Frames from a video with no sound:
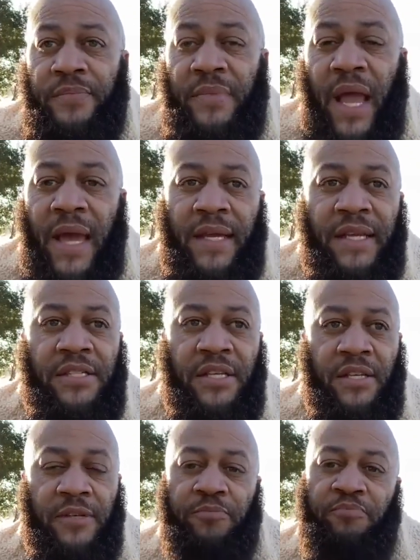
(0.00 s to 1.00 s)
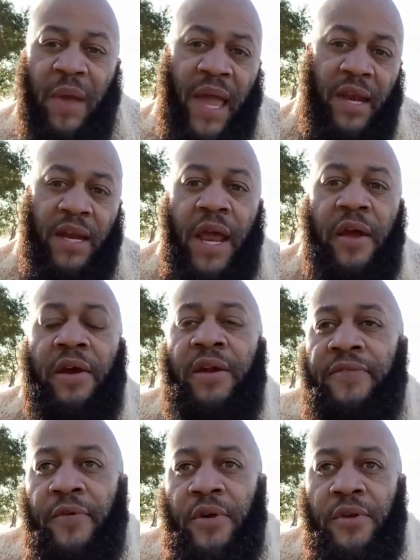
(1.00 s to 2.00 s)
I need to paint a
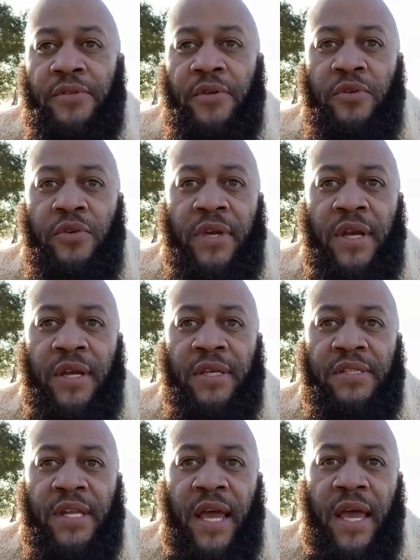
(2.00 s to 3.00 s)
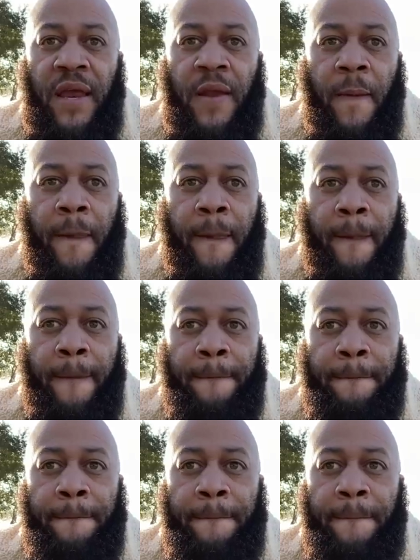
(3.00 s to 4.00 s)
narrative for you so you can understand
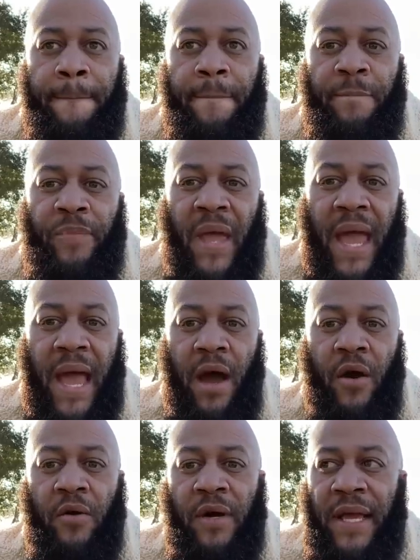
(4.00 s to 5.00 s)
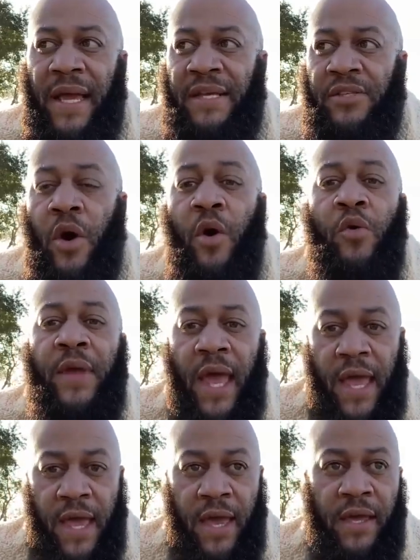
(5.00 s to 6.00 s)
how it's
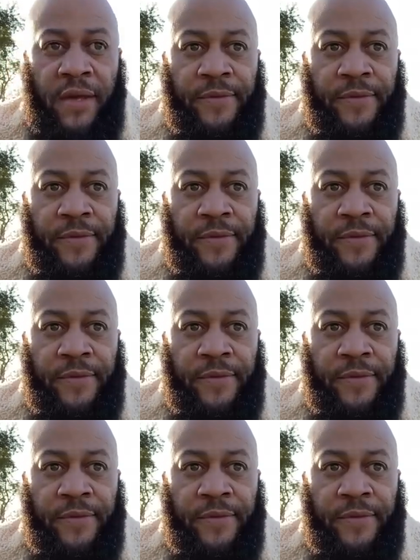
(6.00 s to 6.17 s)
okay